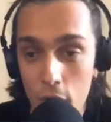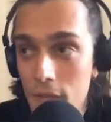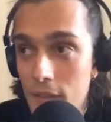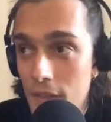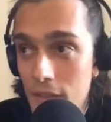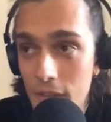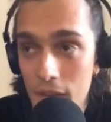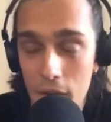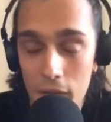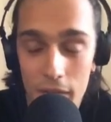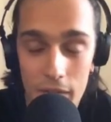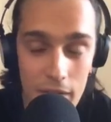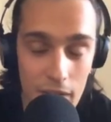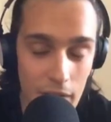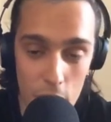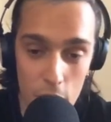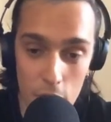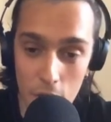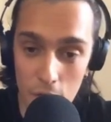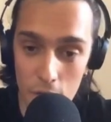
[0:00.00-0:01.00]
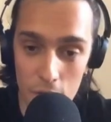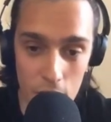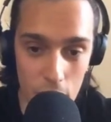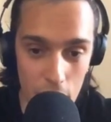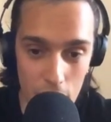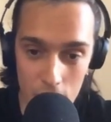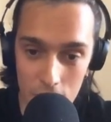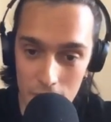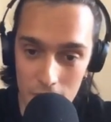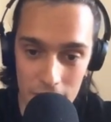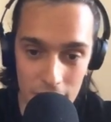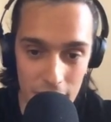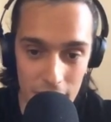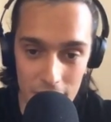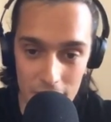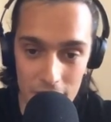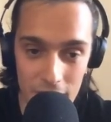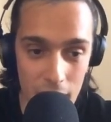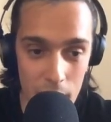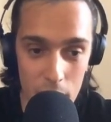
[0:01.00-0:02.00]
then there are still tons of things
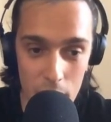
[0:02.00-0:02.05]
that can be